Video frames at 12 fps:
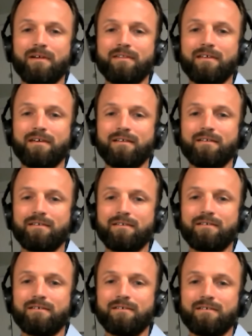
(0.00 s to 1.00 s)
I think to
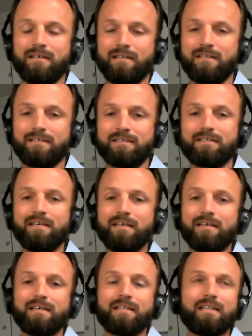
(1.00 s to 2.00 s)
to at least
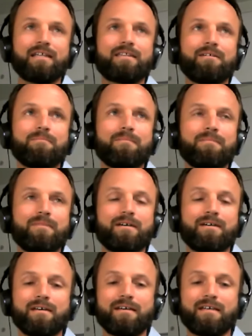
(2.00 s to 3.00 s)
let them
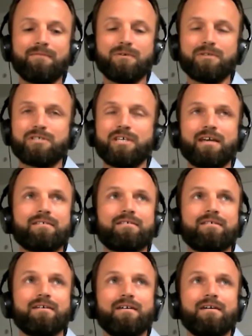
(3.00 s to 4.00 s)
uh, give you a chance.